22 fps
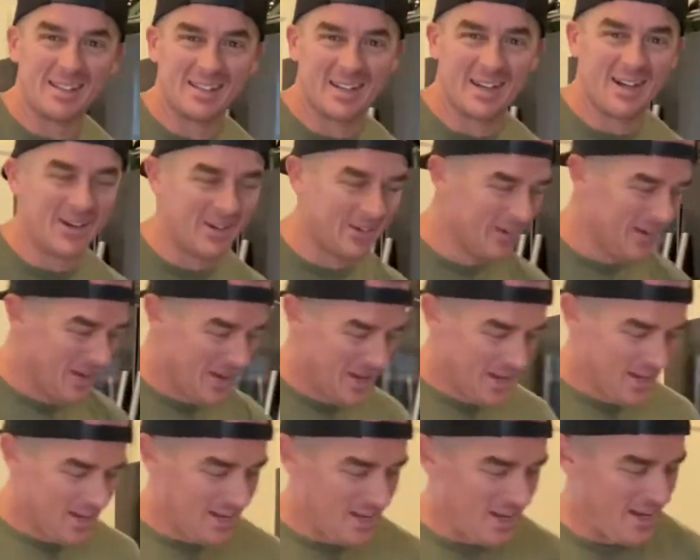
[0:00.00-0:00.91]
go.
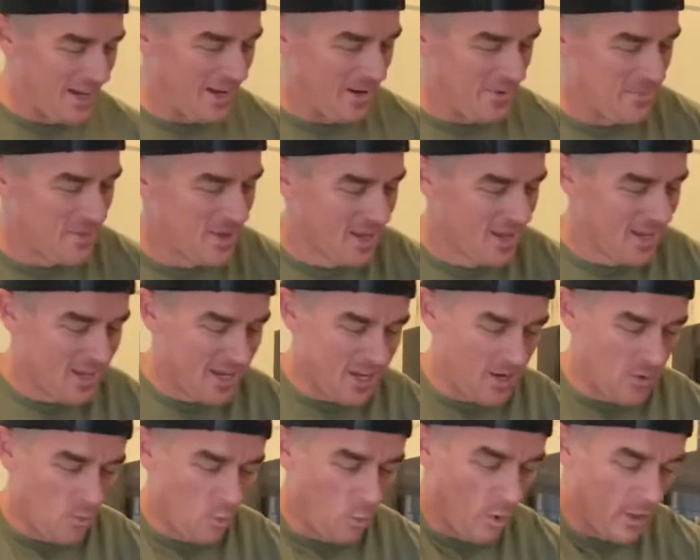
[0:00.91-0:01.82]

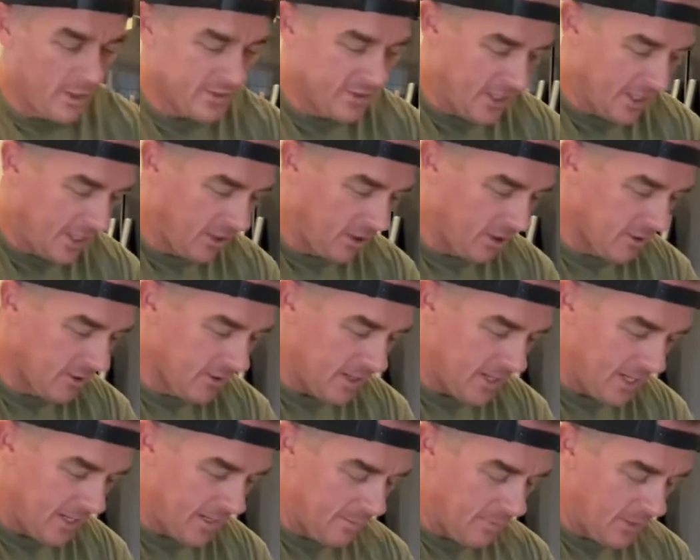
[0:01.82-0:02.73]
With dinner,
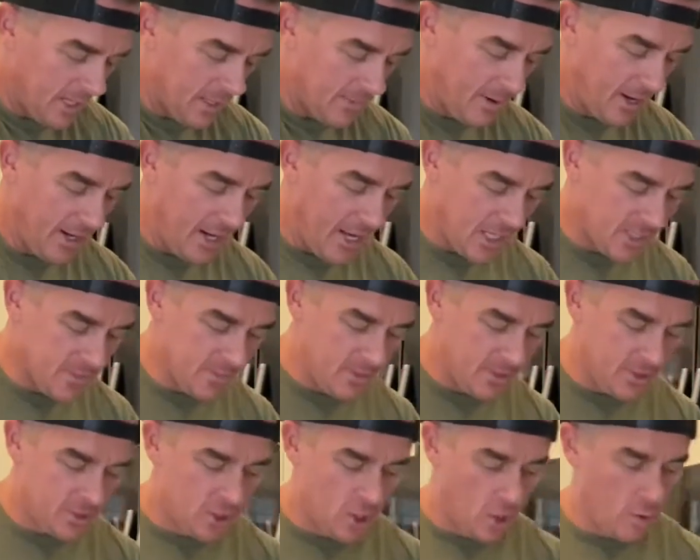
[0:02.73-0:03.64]
and a buddy of mine asked me to
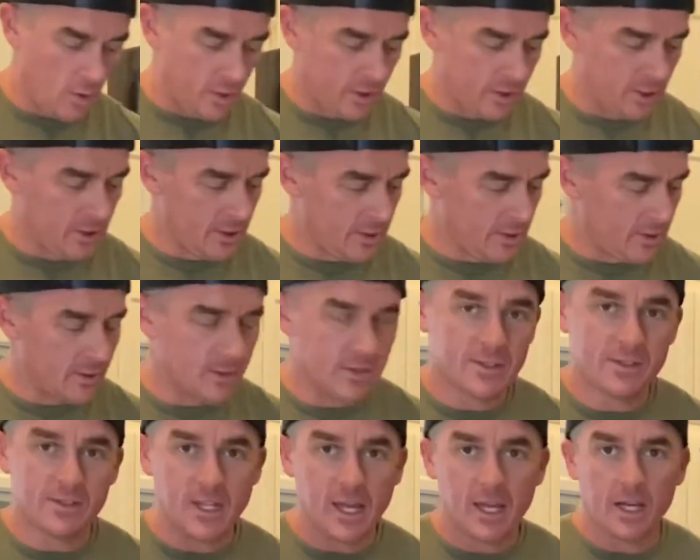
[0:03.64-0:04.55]
show a good
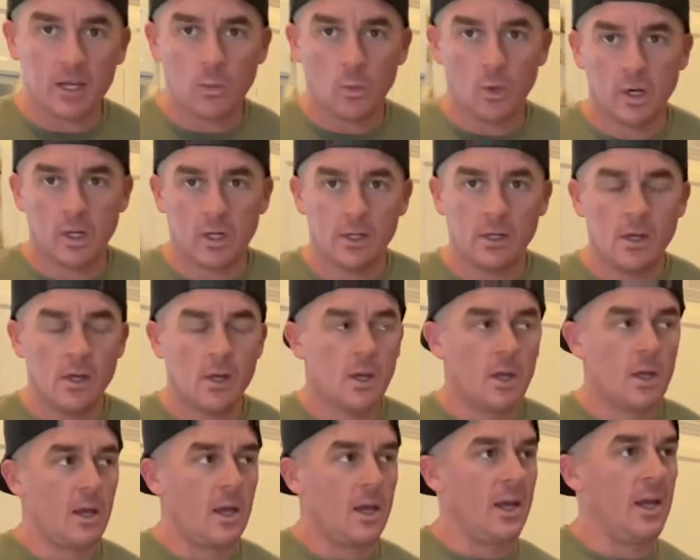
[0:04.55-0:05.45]
steak one.
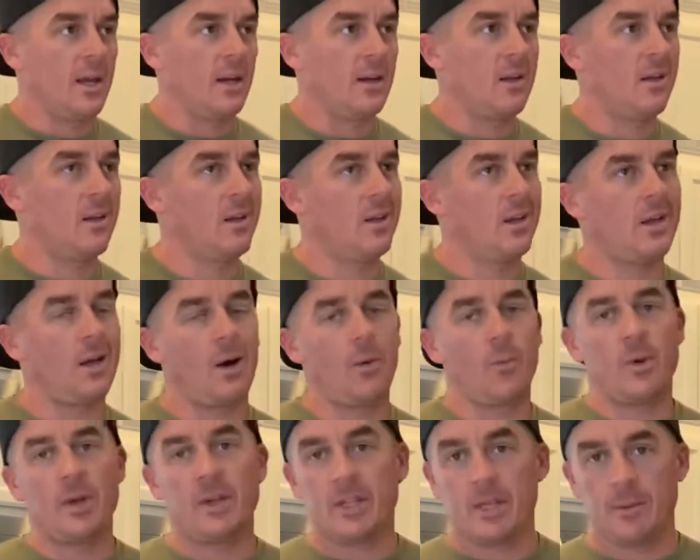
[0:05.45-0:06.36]
And
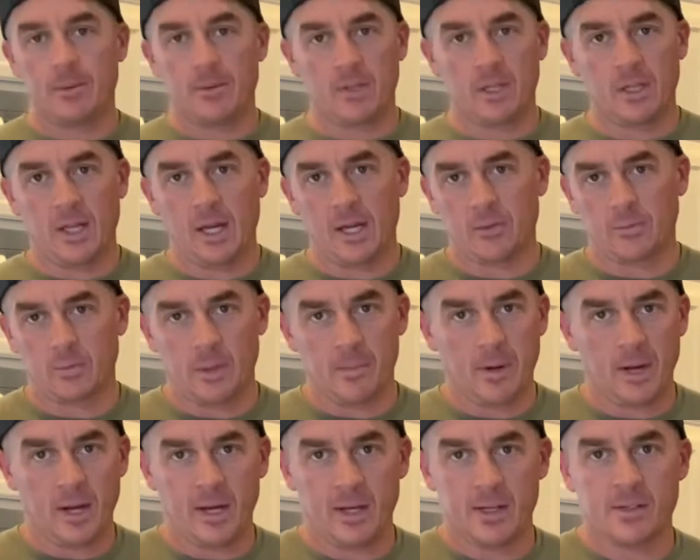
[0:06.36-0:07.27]
we typically like
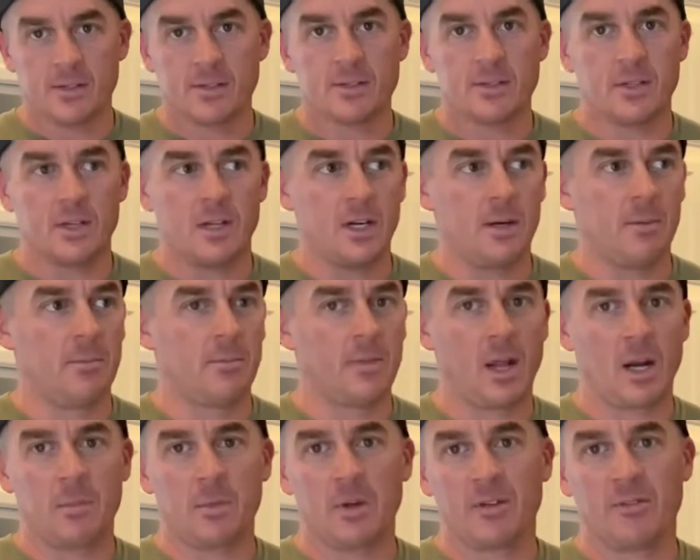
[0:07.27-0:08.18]
ribeyes. Not a
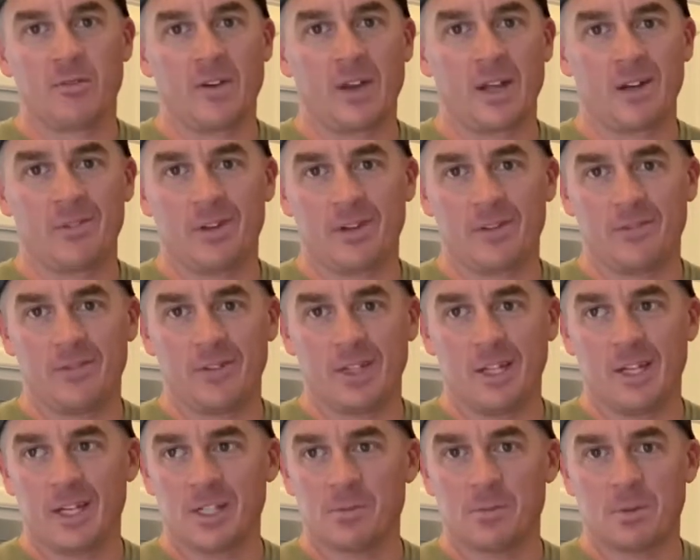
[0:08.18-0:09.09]
big fan of like
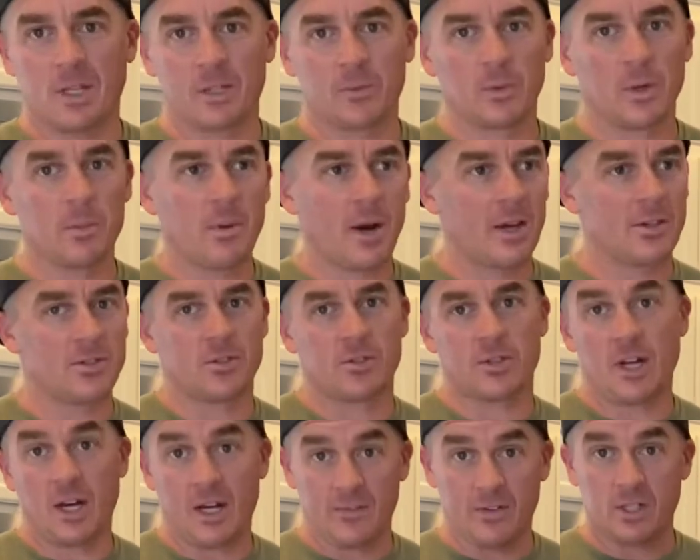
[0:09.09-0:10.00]
fillets, but like ribeyes are
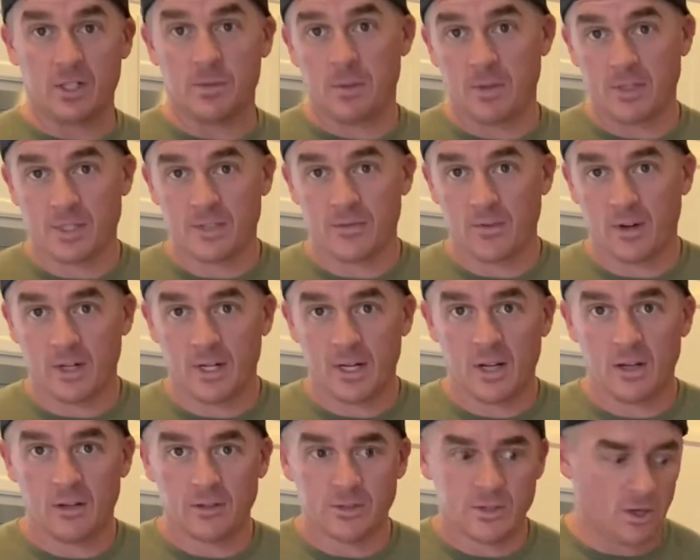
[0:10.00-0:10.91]
kind of expensive right
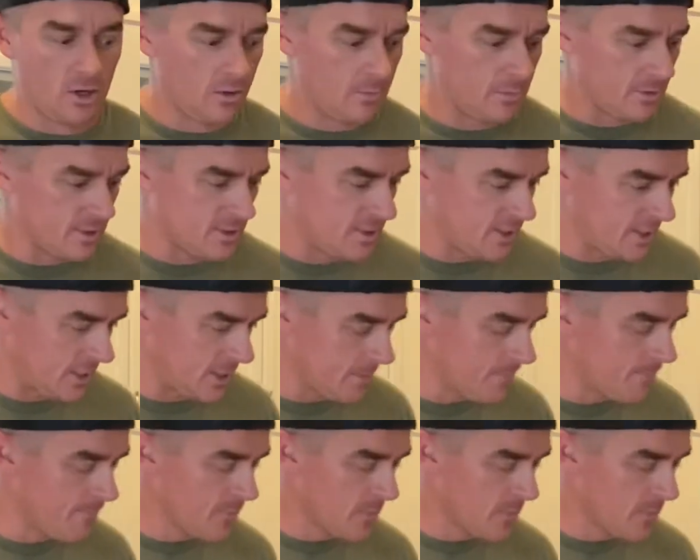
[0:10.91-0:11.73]
now, as y'all have been seeing.